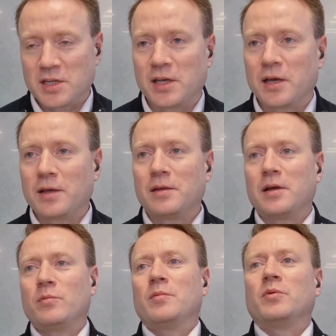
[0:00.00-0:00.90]
And I
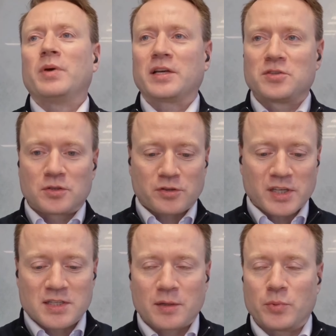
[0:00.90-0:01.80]
remember back to
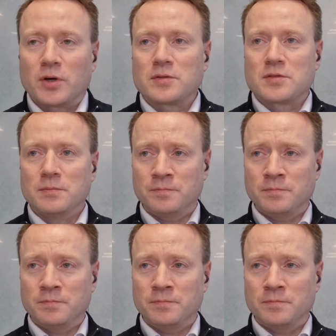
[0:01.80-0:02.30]
Greece, I bought,